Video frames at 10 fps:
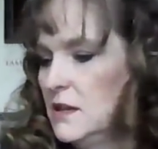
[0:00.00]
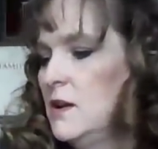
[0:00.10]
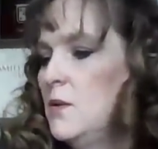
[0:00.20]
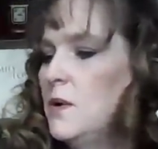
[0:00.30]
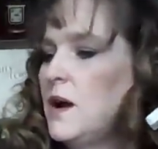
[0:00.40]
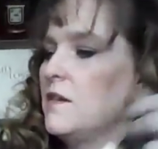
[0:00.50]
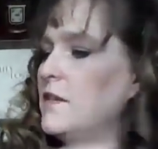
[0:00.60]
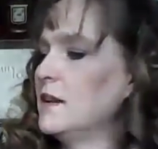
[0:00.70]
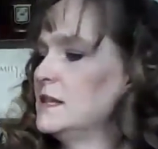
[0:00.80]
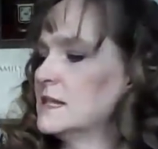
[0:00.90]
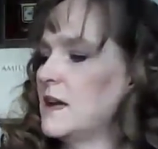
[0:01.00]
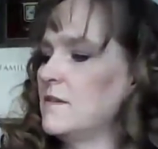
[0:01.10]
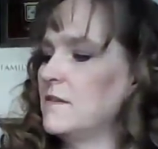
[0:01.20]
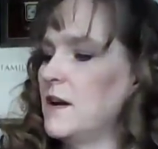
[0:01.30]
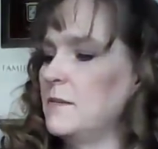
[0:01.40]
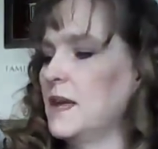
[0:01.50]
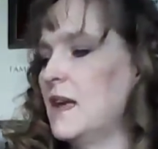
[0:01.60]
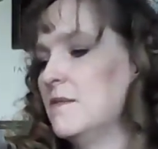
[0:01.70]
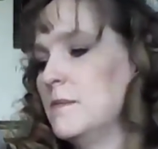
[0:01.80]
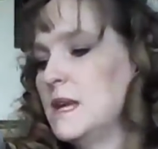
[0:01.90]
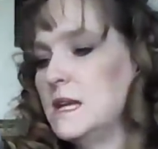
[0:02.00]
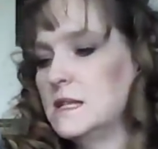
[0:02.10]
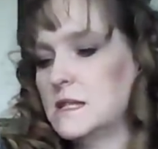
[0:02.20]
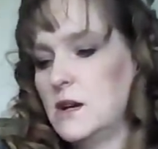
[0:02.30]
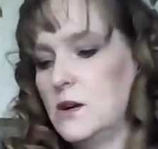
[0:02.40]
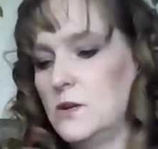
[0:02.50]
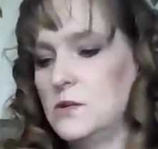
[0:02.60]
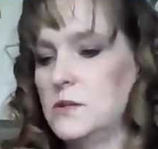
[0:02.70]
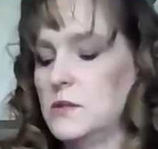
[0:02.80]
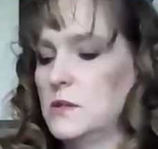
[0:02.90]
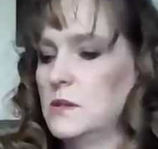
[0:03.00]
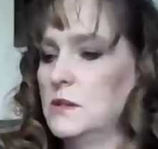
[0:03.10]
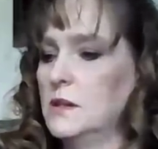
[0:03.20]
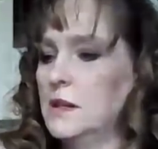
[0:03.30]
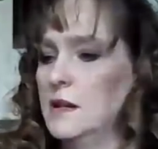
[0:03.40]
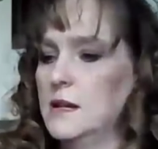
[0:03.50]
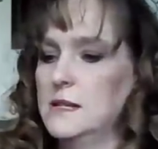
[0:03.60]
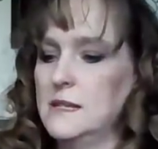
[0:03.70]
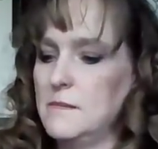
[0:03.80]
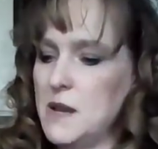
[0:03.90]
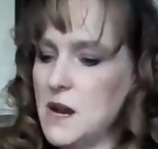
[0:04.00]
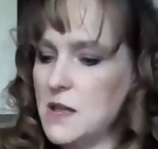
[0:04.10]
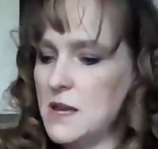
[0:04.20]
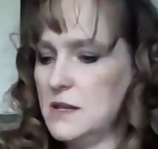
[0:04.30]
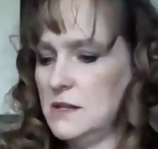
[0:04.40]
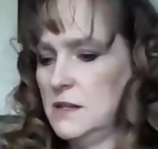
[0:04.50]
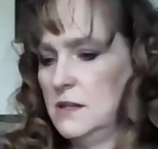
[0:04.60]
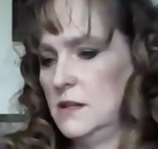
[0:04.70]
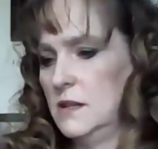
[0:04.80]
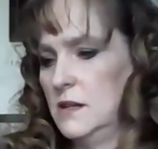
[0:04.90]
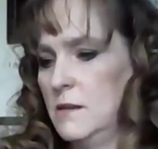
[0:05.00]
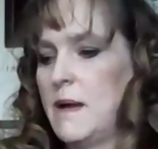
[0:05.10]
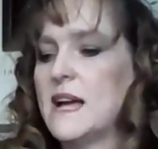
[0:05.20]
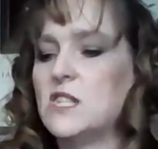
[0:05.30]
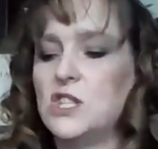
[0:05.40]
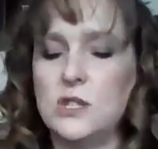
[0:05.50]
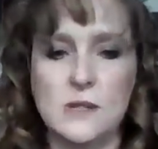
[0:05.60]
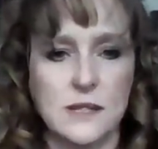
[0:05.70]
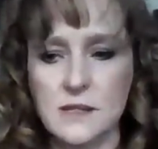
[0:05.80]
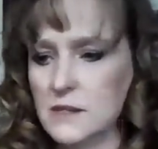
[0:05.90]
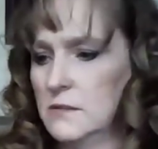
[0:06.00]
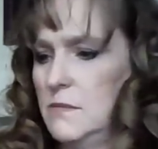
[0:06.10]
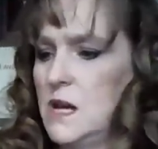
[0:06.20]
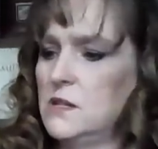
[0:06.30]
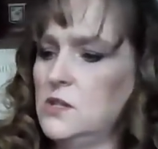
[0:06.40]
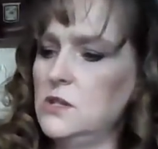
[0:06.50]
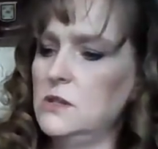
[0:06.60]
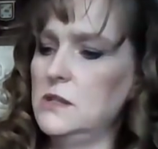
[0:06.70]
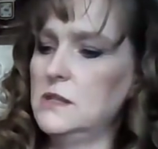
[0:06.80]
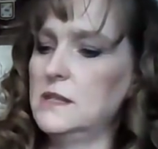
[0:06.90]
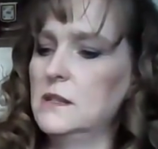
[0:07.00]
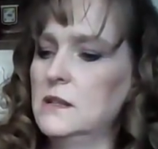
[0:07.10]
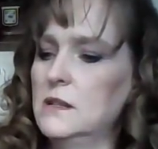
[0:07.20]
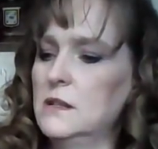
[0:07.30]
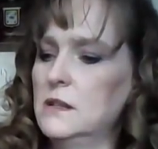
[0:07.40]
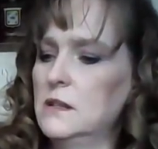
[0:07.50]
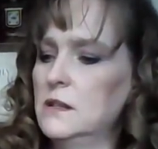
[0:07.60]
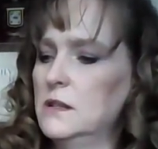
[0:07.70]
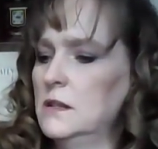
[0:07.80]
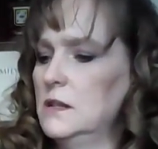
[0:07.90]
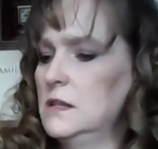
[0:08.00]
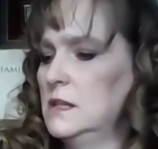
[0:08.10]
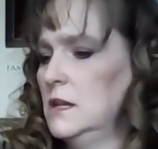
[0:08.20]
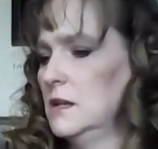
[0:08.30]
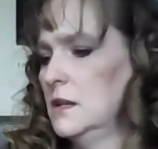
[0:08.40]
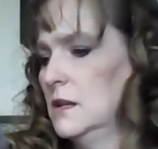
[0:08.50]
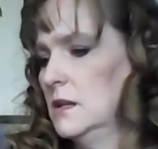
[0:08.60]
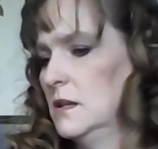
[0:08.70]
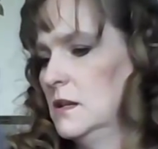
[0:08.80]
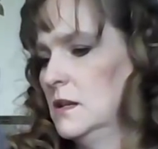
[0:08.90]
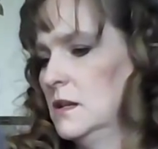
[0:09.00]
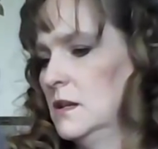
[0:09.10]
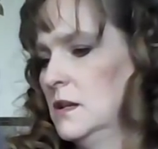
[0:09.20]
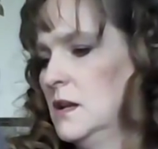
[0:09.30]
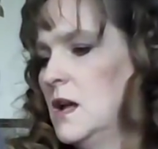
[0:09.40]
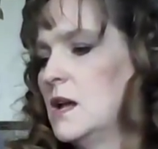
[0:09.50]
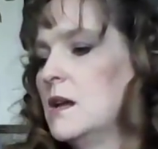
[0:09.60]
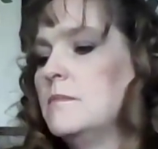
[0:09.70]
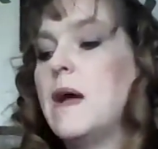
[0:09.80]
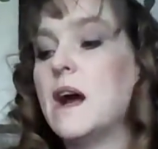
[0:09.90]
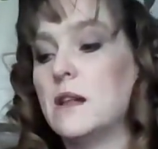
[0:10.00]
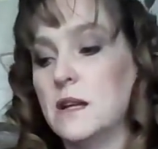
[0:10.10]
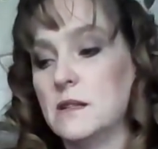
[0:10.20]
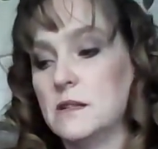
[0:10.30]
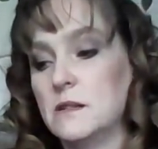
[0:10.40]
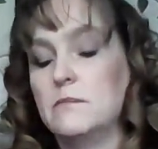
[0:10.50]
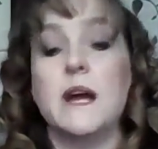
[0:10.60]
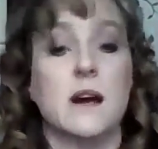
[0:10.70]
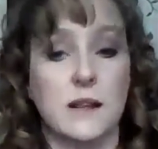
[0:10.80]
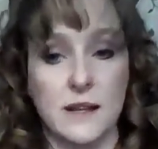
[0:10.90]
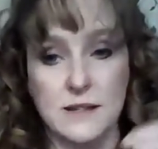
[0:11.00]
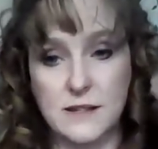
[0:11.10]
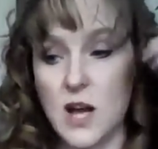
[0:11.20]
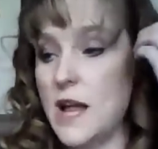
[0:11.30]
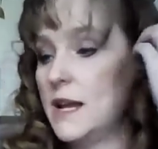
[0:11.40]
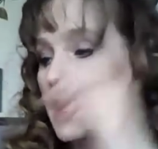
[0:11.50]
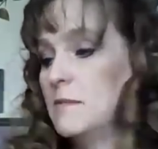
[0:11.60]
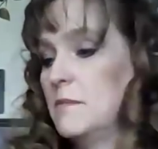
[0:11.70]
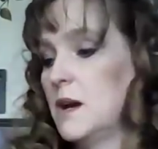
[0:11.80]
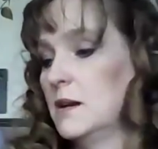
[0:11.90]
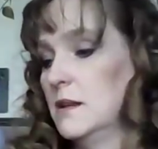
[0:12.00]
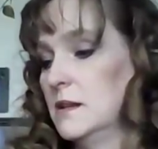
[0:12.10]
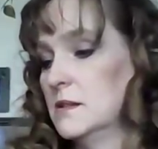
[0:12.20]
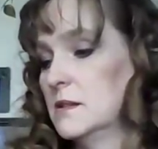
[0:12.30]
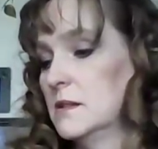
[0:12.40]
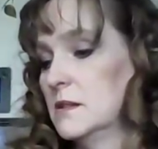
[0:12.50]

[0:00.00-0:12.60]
Where, how far did this come from? It came from the East Coast. Maryland? Massachusetts. Massachusetts? Is it? Maryland. Maryland. Nottingham, Maryland.